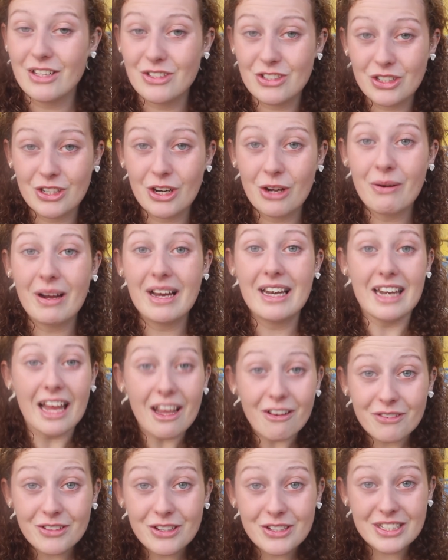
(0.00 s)
As you know, I
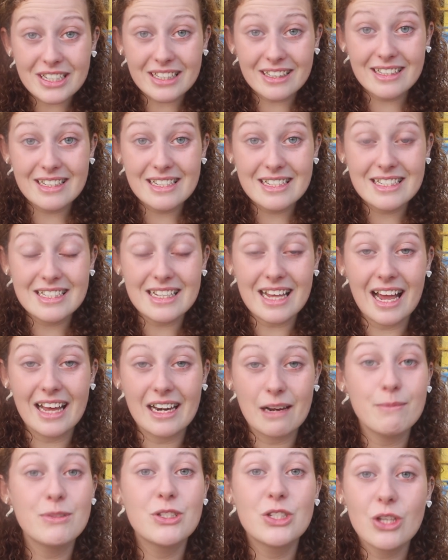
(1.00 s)
left New Zealand
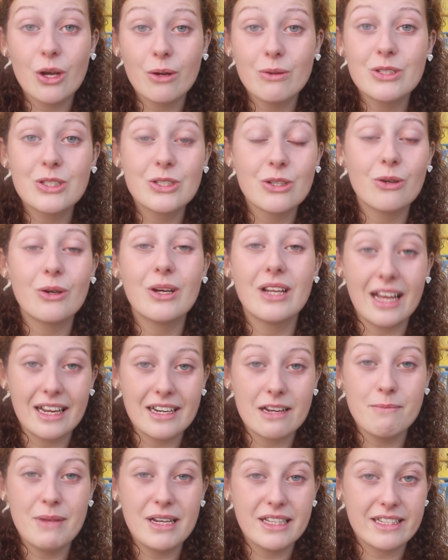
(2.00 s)
and I'm so
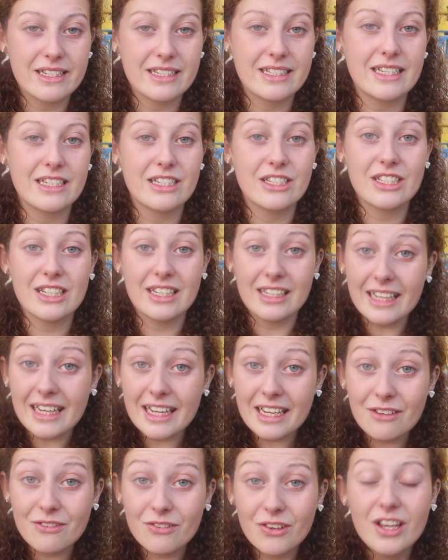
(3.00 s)
glad I made the decision to
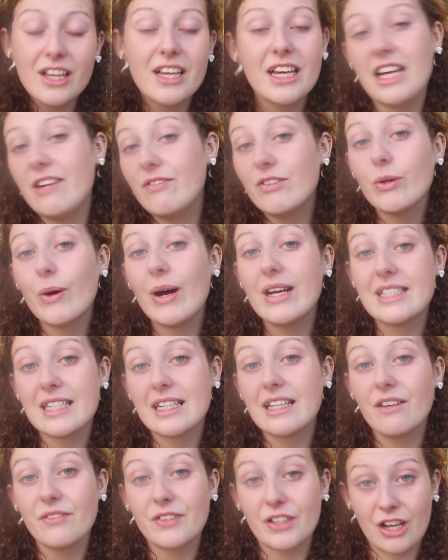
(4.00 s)
leave, even though I
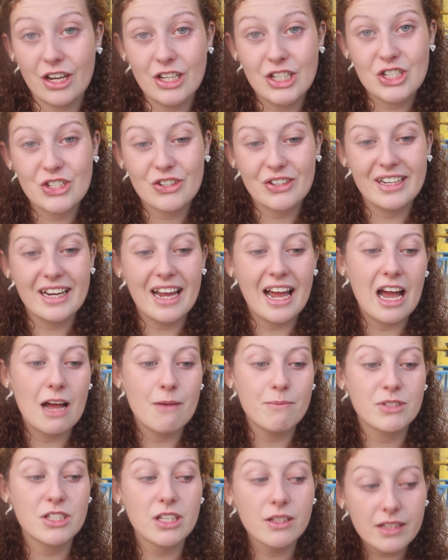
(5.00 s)
did love the country.
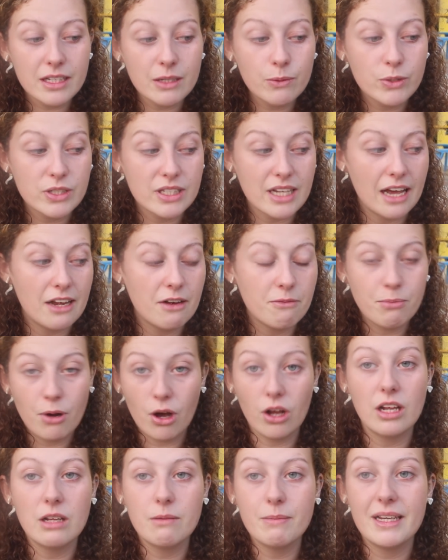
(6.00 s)
Something was kind of
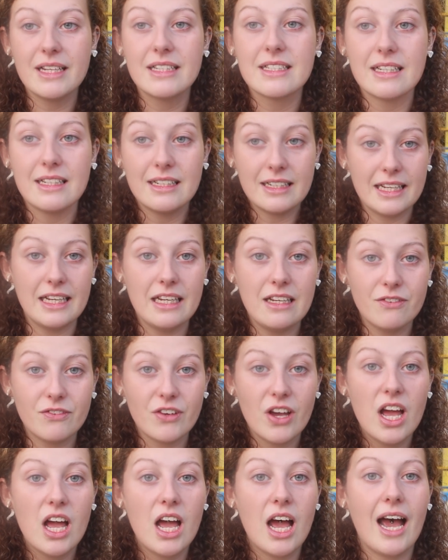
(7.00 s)
pulling me to leave
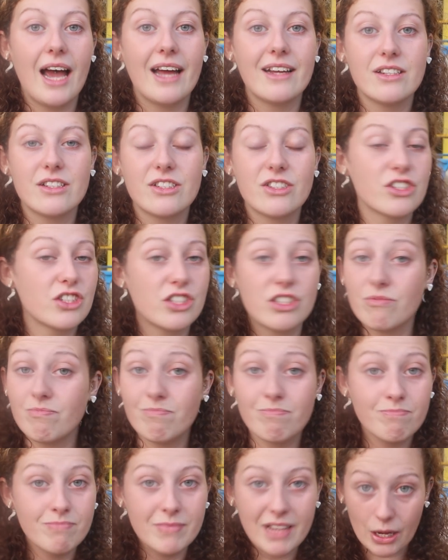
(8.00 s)
and just
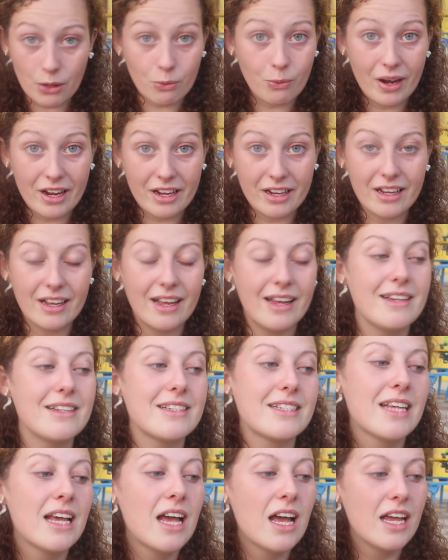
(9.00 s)
get away,
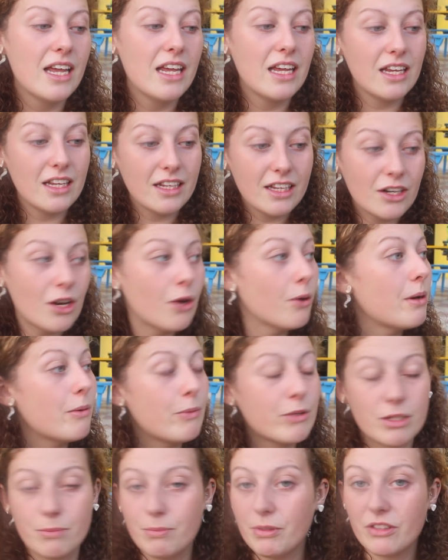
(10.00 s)
and you know,
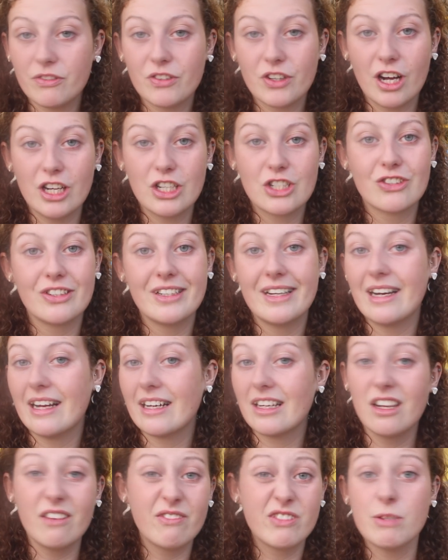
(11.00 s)
it was a beautiful country and
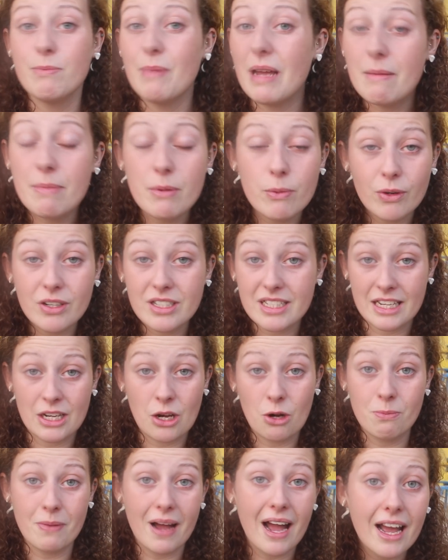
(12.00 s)
I'd love to maybe one day
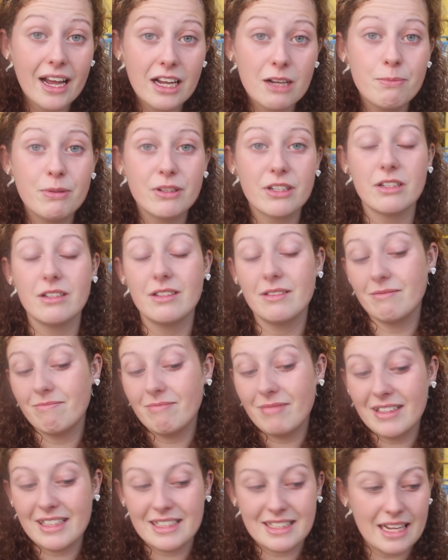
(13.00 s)
go back, but
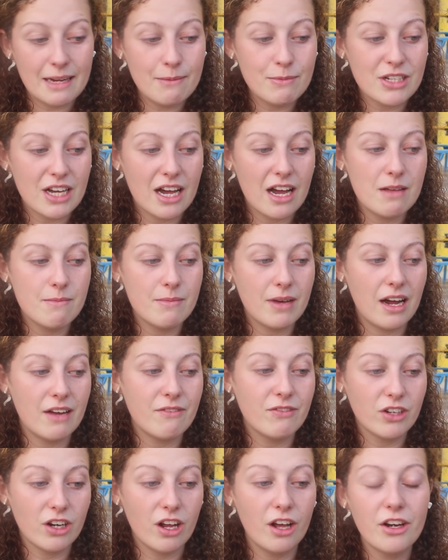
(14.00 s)
at the same time
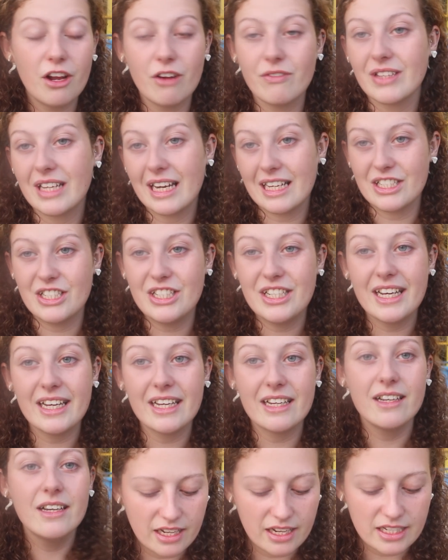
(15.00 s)
I've learned over the last
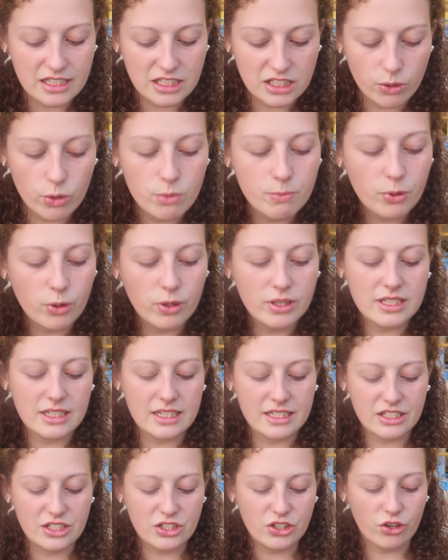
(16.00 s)
year that it's so important
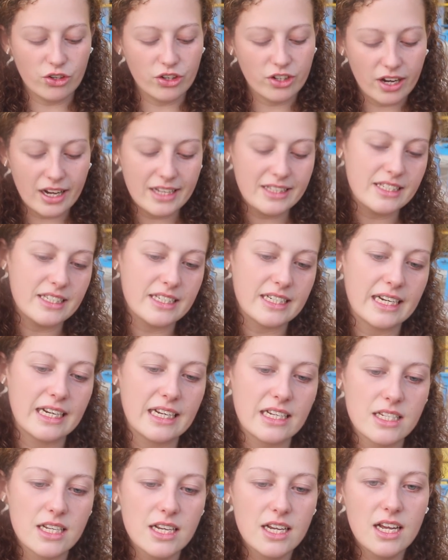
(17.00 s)
to listen to your gut
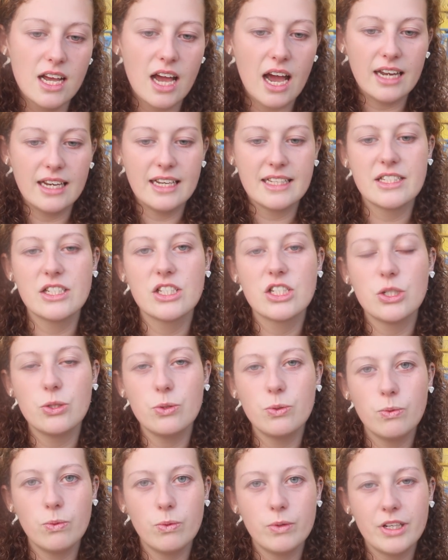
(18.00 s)
instinct and listen to,
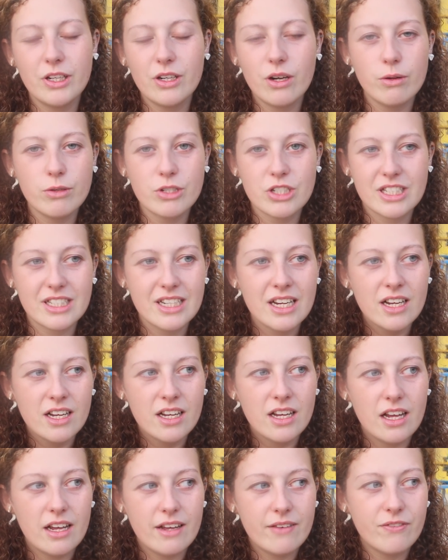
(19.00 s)
you know, just
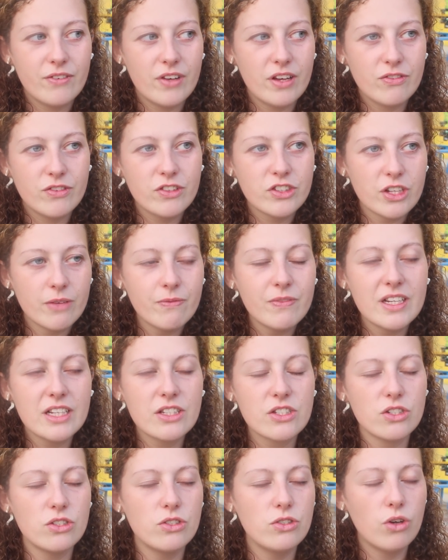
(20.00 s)
if
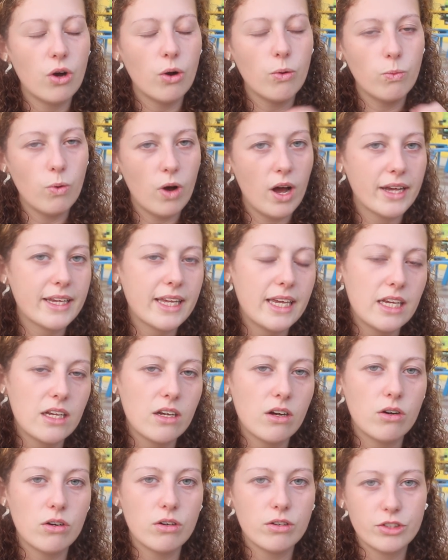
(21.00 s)
something's not working,
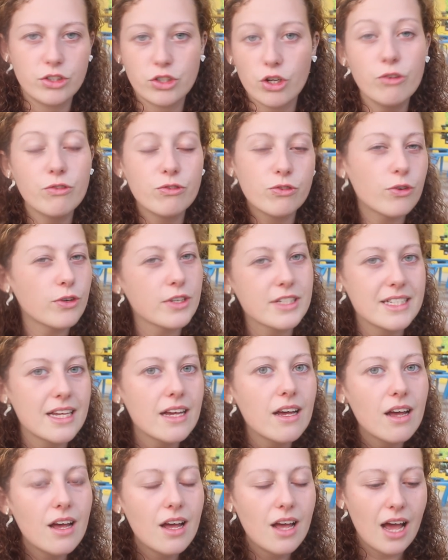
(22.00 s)
or don't force
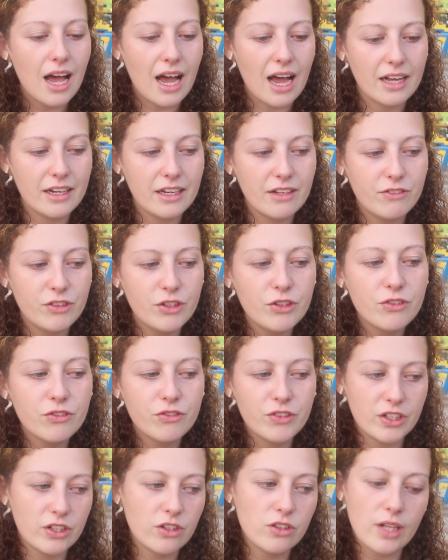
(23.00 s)
it, and if you
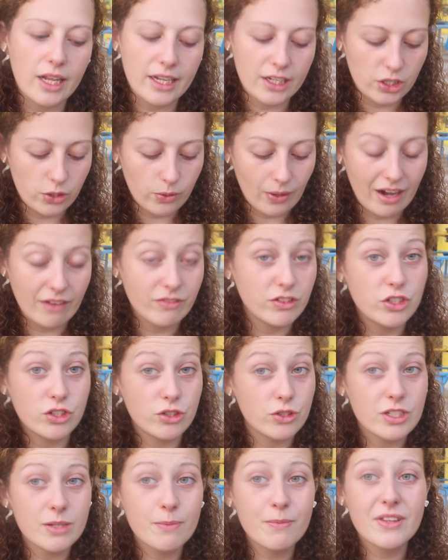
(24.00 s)
feel like you have to
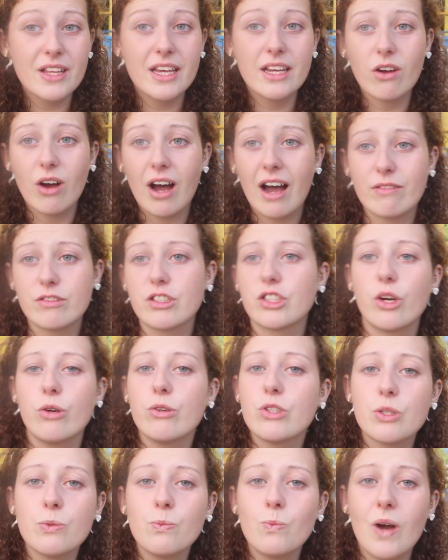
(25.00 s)
do something or have to
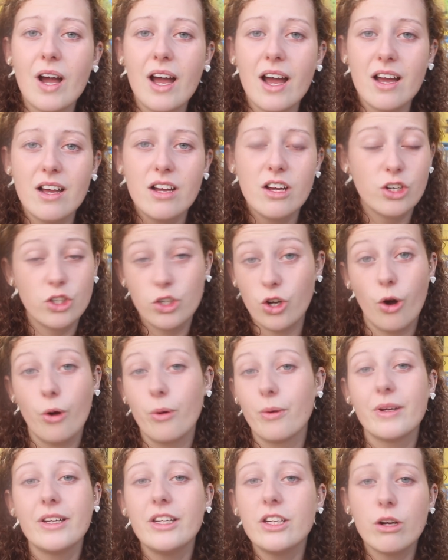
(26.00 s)
go somewhere,
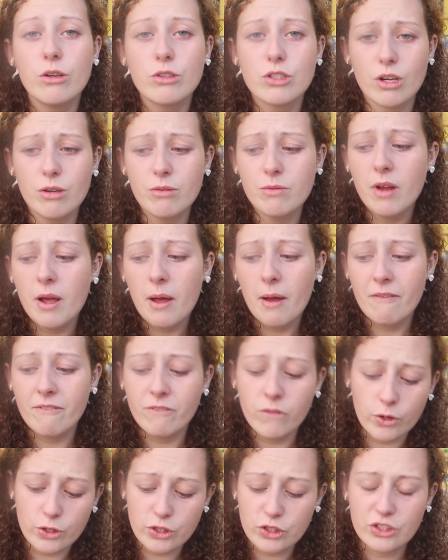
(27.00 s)
go. You know, don't
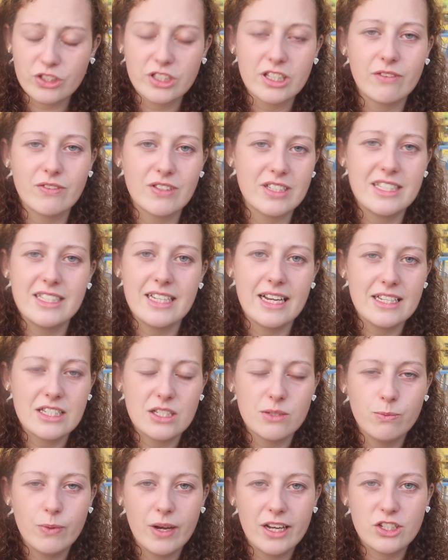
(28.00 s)
force yourself to stay
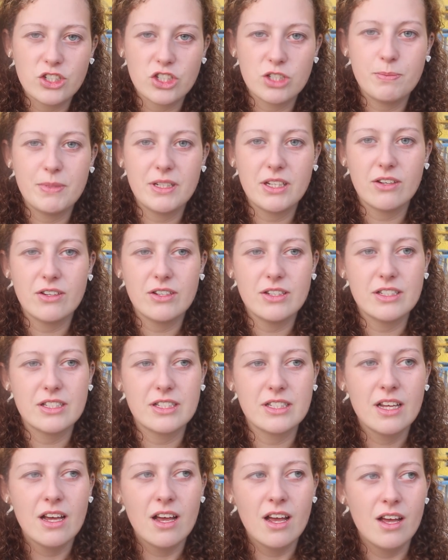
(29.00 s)
somewhere just
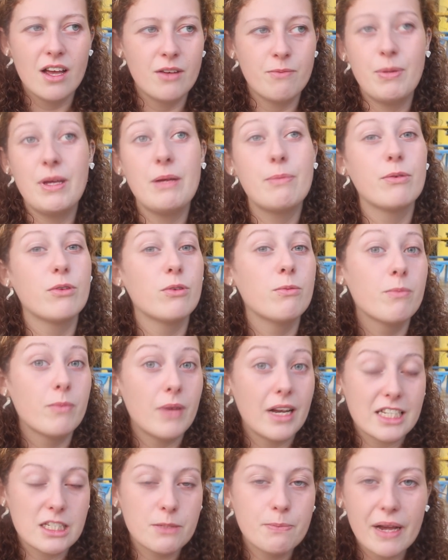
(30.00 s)
because people
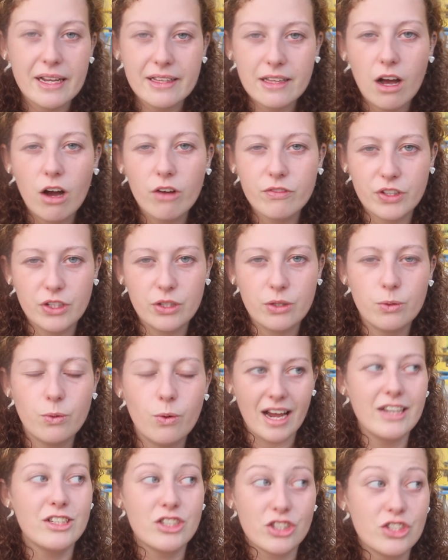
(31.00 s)
expect that of you.
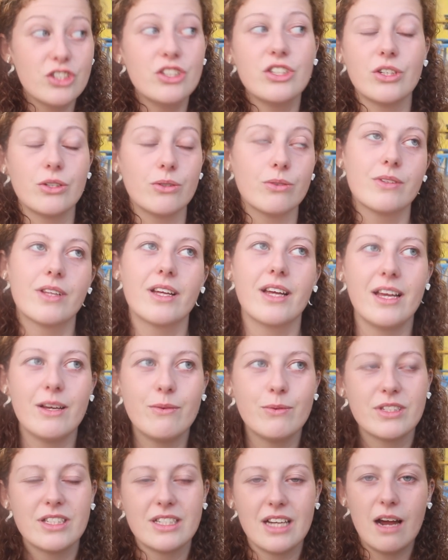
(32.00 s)
I just knew that
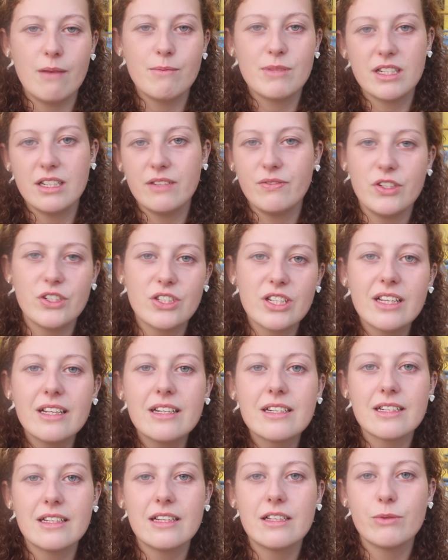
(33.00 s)
it was time to leave New
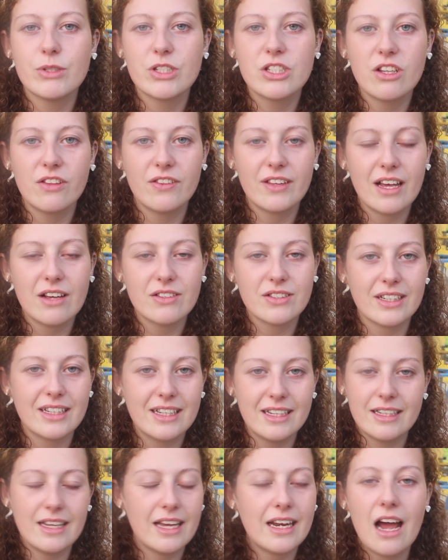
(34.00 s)
Zealand and that there was nothing else I
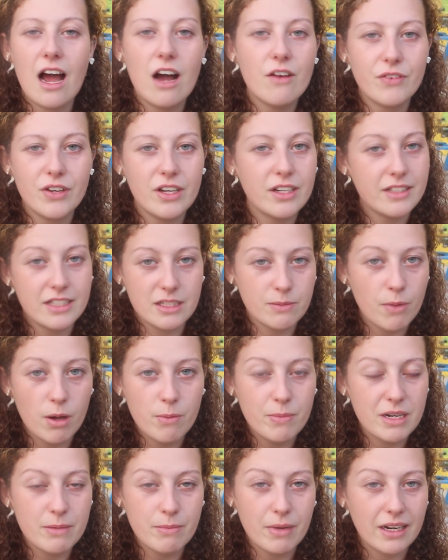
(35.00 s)
could get out of it at this
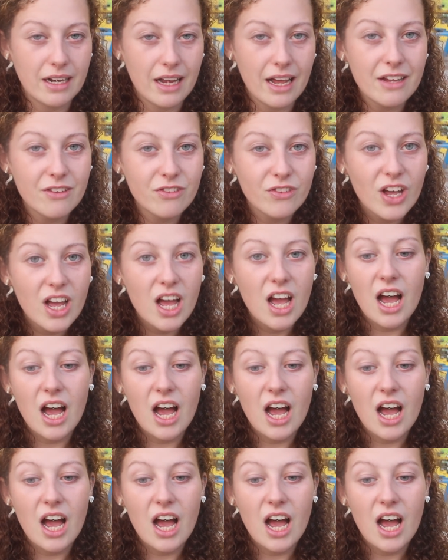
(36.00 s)
moment in my life.